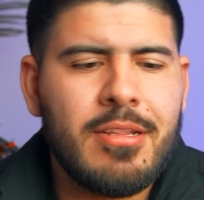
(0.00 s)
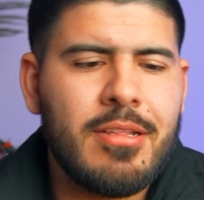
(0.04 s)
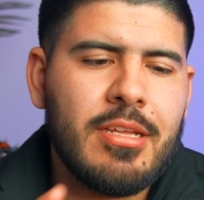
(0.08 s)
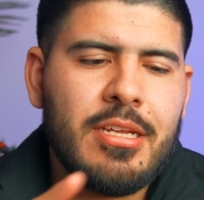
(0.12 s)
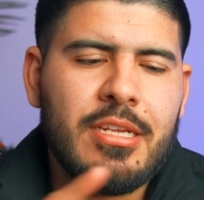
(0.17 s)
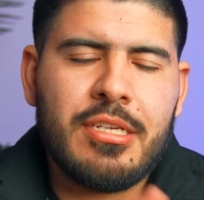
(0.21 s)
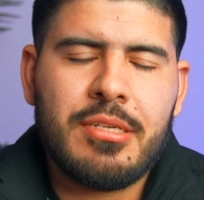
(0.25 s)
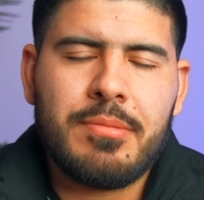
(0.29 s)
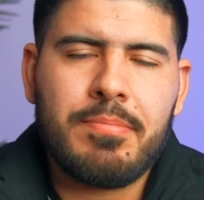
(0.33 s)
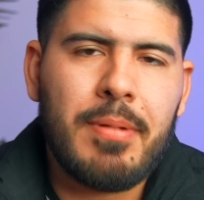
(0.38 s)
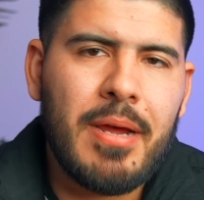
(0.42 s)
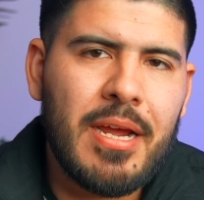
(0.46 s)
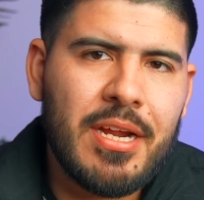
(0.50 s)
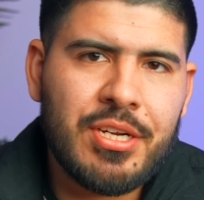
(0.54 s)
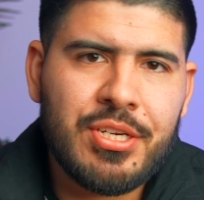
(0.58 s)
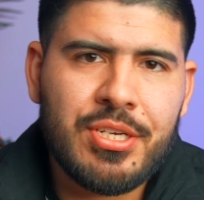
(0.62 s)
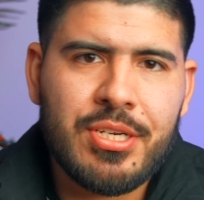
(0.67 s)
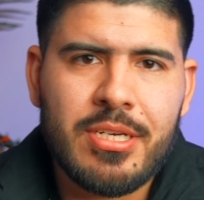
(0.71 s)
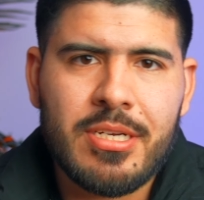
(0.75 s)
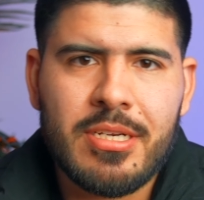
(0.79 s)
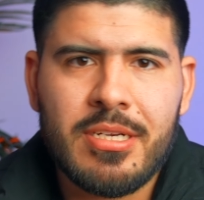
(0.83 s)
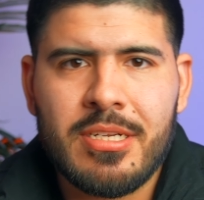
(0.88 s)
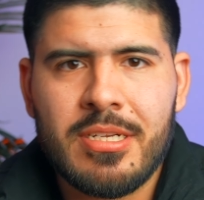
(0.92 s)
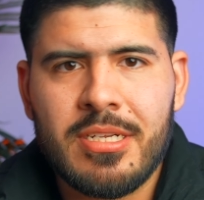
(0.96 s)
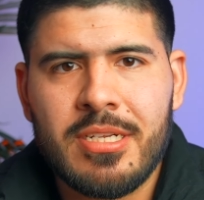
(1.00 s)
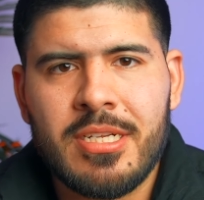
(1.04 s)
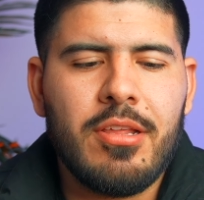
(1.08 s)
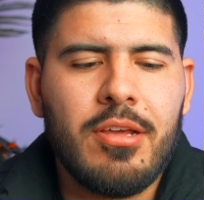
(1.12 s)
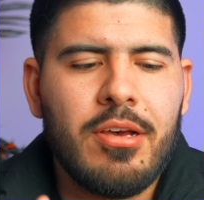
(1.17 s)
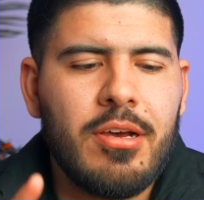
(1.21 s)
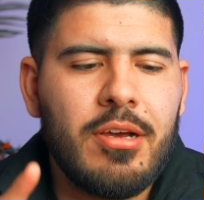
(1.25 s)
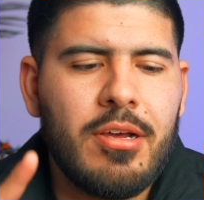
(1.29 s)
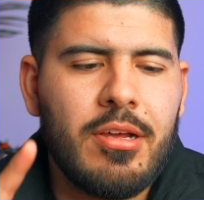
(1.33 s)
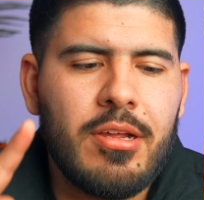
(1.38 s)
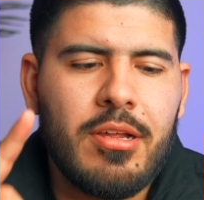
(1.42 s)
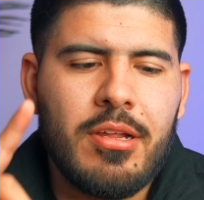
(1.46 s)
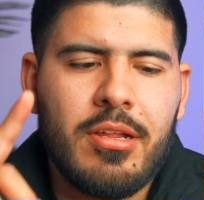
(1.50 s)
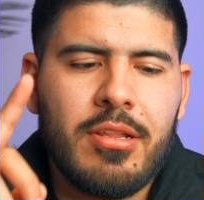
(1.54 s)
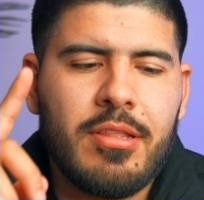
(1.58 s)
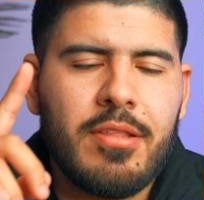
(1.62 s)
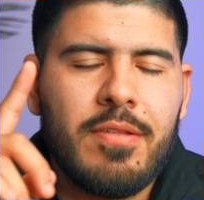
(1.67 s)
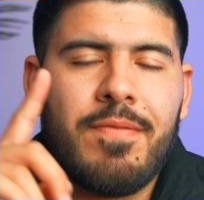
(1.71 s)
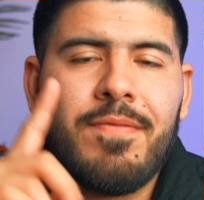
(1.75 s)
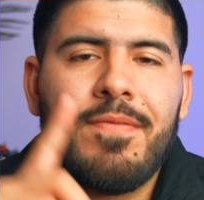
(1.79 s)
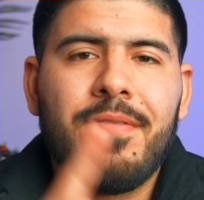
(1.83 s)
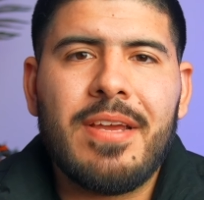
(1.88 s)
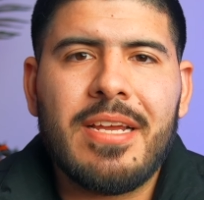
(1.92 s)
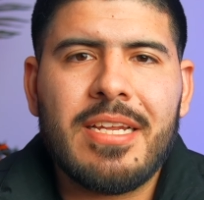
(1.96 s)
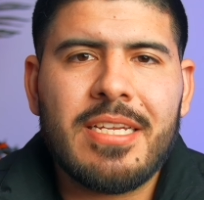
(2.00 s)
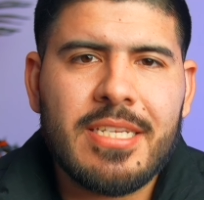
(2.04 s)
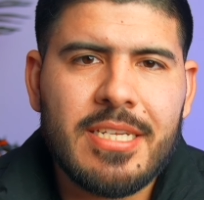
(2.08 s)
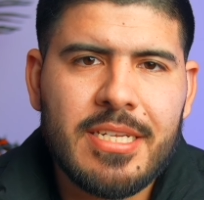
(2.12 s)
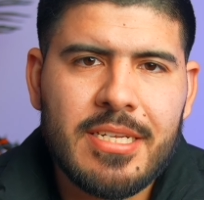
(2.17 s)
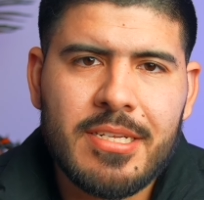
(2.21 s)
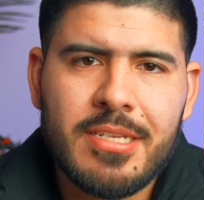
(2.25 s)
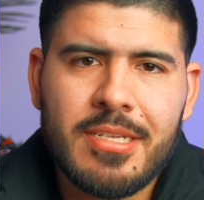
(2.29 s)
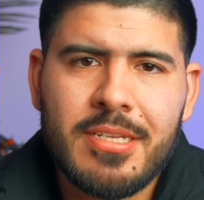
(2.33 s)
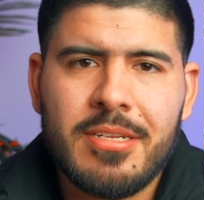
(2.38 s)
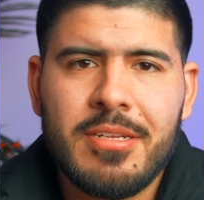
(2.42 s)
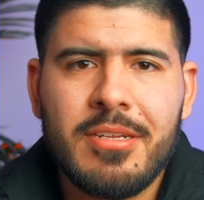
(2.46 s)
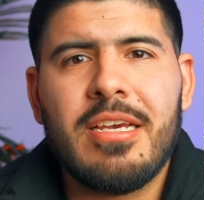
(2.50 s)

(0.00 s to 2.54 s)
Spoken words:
the inspections, the fixes,